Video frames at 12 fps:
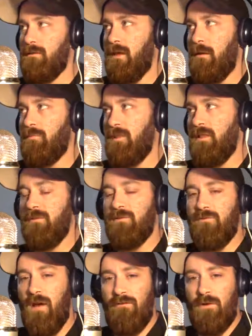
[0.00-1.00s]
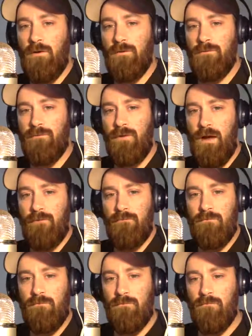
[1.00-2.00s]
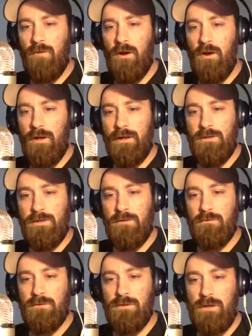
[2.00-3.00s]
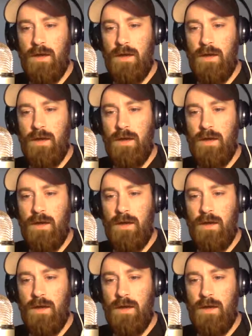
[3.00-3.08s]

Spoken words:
I believe he's 5-0 with 5 rear naked chokes.